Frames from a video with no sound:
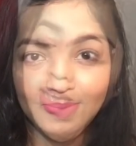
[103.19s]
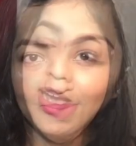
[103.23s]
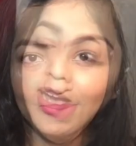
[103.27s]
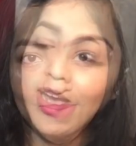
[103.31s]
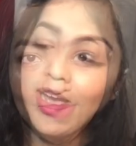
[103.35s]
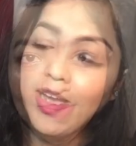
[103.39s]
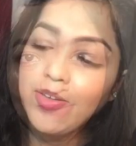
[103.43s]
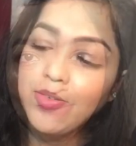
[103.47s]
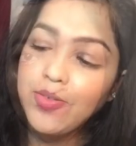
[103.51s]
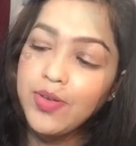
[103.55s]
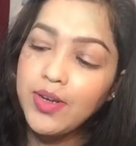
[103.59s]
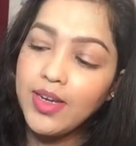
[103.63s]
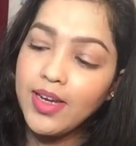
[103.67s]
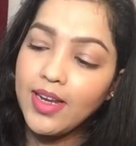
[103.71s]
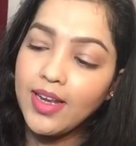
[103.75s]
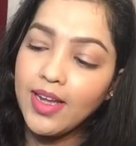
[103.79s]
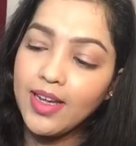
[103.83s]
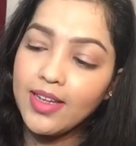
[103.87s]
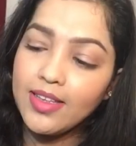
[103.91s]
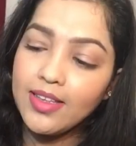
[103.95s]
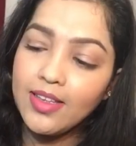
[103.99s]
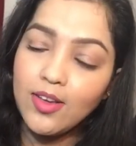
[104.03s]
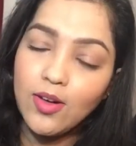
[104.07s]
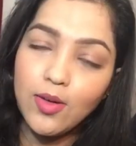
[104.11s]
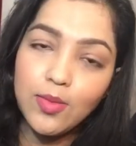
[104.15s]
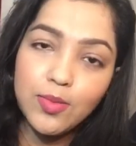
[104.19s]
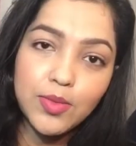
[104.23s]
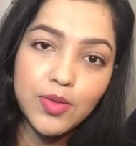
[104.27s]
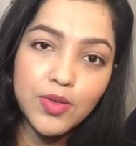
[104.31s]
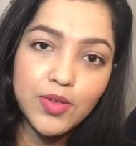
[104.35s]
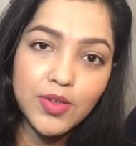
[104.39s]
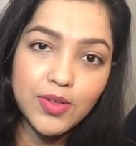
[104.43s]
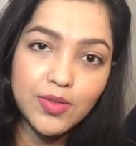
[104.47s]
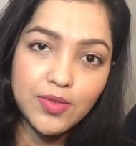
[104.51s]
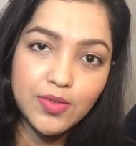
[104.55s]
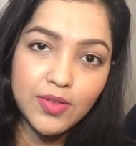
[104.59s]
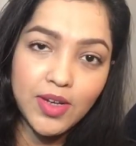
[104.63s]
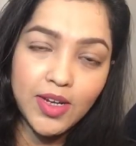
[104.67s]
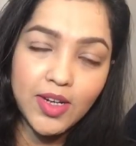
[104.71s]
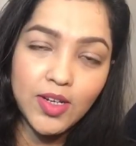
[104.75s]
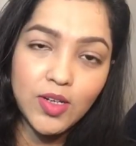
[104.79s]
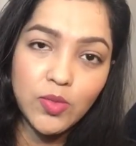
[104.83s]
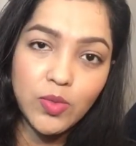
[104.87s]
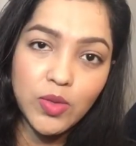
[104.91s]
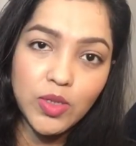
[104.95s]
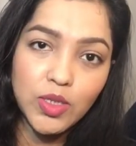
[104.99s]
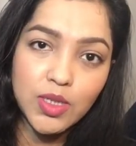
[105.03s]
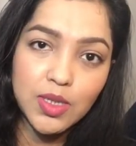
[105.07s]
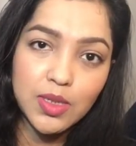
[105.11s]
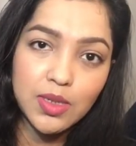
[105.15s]
I really like the ombre effect
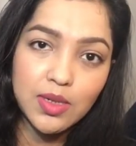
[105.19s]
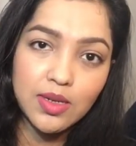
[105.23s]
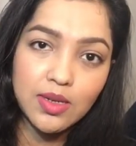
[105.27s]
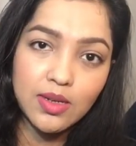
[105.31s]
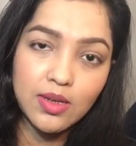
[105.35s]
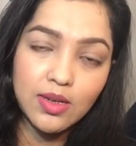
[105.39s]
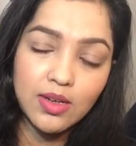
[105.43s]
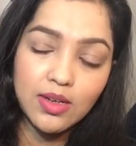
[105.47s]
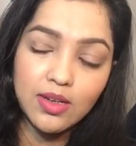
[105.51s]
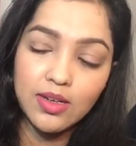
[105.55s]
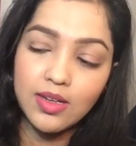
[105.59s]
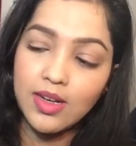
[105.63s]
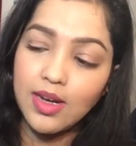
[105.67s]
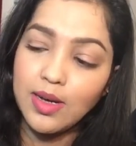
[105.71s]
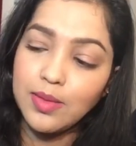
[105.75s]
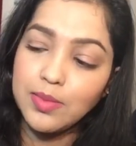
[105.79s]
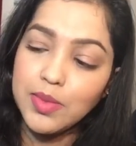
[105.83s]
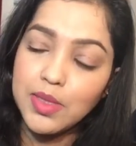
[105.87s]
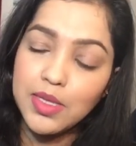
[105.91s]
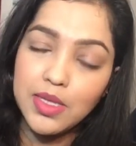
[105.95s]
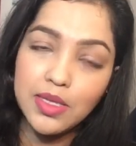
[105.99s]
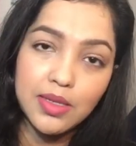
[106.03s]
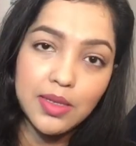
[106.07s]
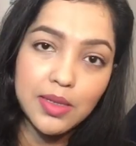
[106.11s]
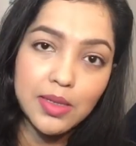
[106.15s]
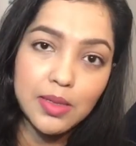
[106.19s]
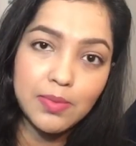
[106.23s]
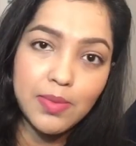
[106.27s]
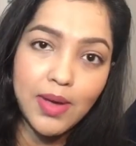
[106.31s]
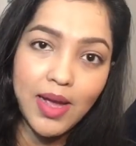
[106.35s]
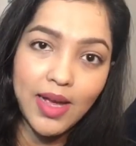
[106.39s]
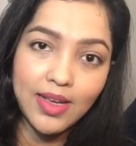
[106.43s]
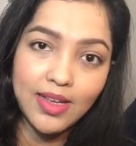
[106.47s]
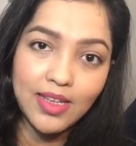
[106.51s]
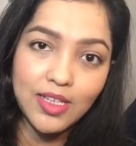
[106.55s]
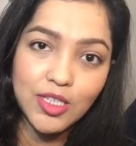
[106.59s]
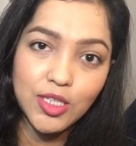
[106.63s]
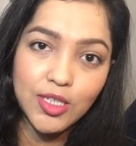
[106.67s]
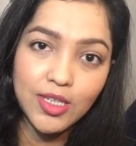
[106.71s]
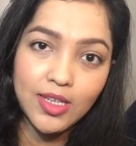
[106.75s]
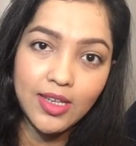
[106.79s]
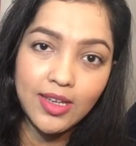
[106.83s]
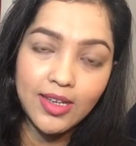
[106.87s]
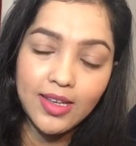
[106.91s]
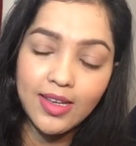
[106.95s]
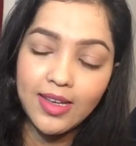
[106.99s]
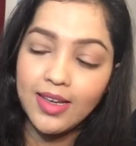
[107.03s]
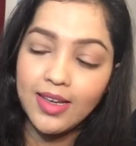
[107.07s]
which it comes in this packaging.